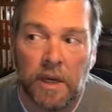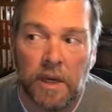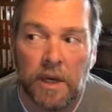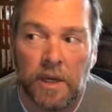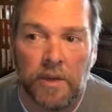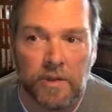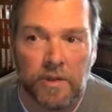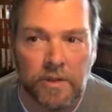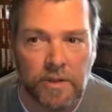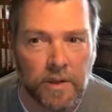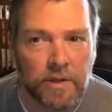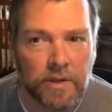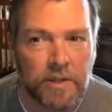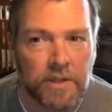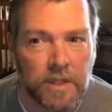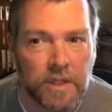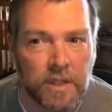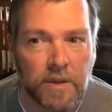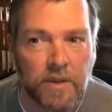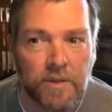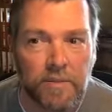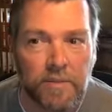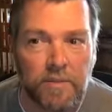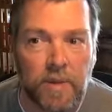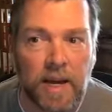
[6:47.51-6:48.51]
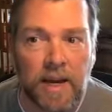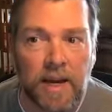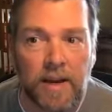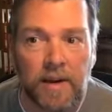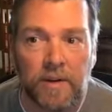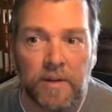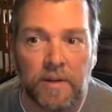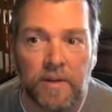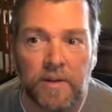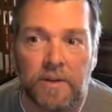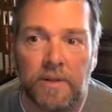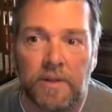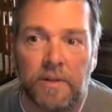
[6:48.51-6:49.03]
and you start to see those
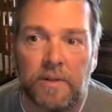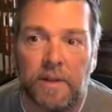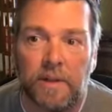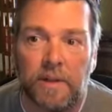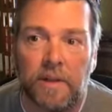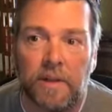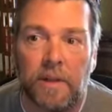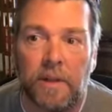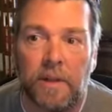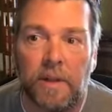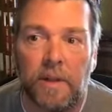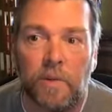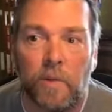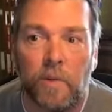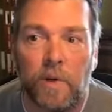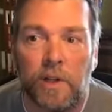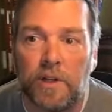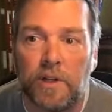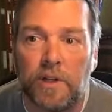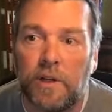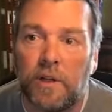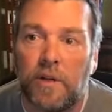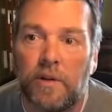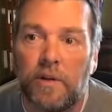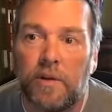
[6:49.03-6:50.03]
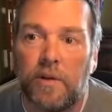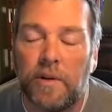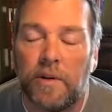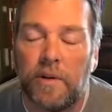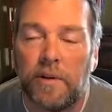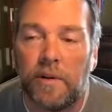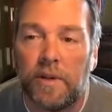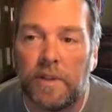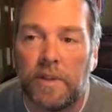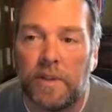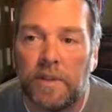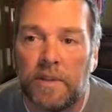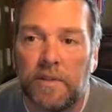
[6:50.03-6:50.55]
patterns and, what you can do
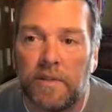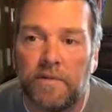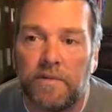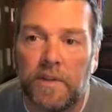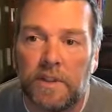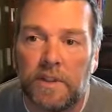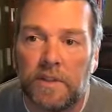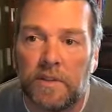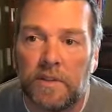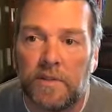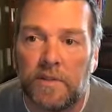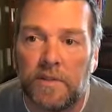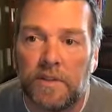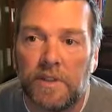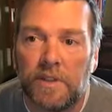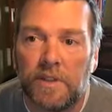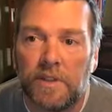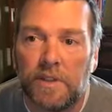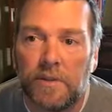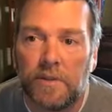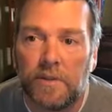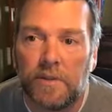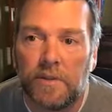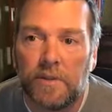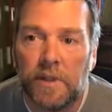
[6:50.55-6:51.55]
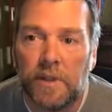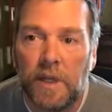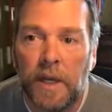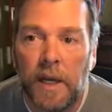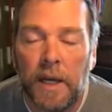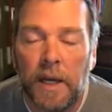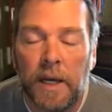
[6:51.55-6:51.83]
to, to fix those issues.